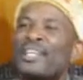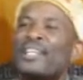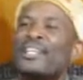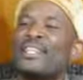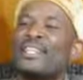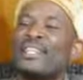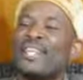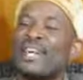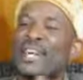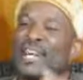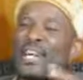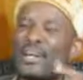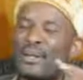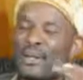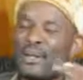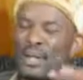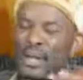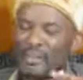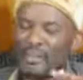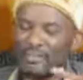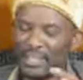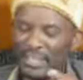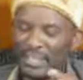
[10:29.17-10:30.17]
Now,
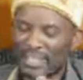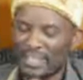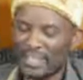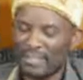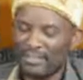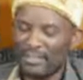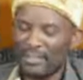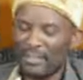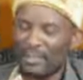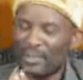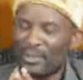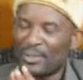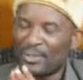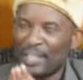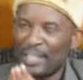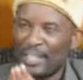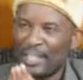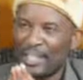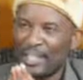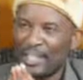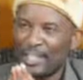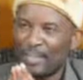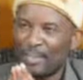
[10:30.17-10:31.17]
after saving those
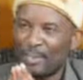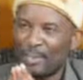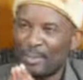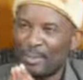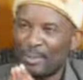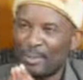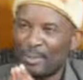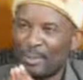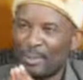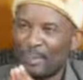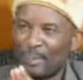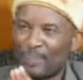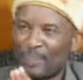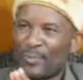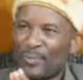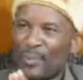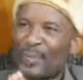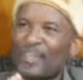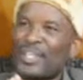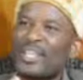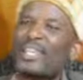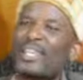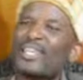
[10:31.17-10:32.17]
8 people,
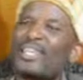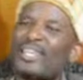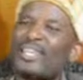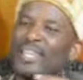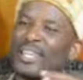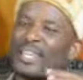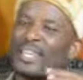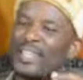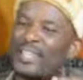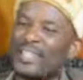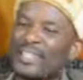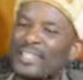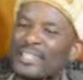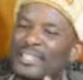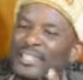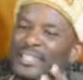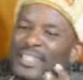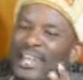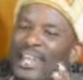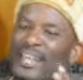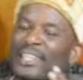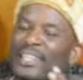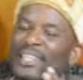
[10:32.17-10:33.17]
then
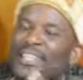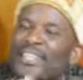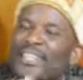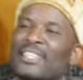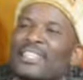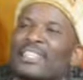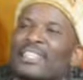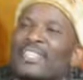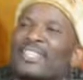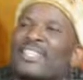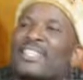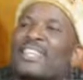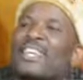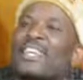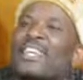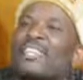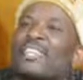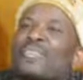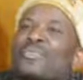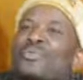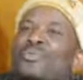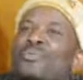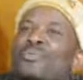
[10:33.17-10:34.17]
again it
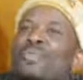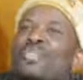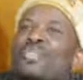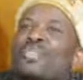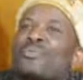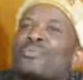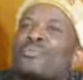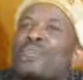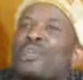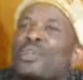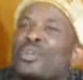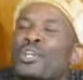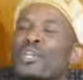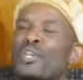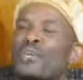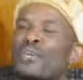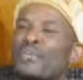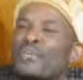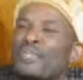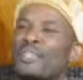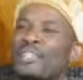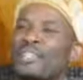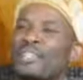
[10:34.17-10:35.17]
started to be the program
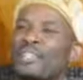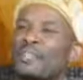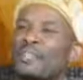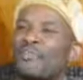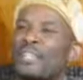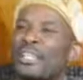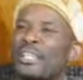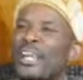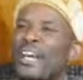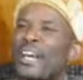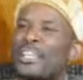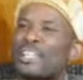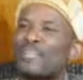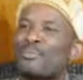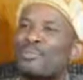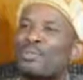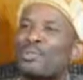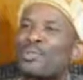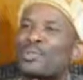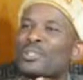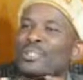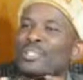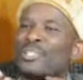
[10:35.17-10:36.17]
of redeeming us,
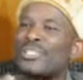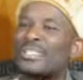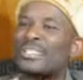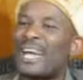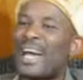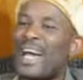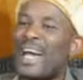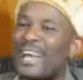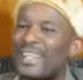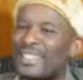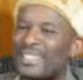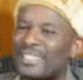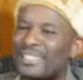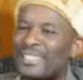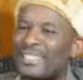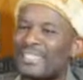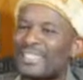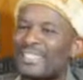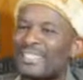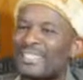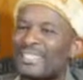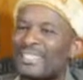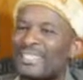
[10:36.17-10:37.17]
because it's us,
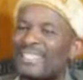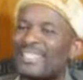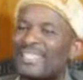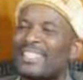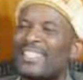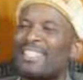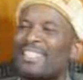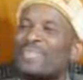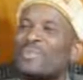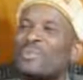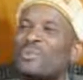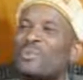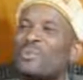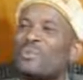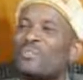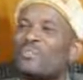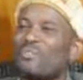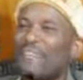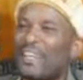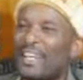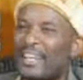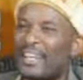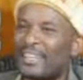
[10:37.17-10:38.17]
the kids,
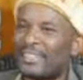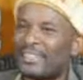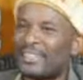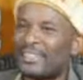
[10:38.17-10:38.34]
who fell.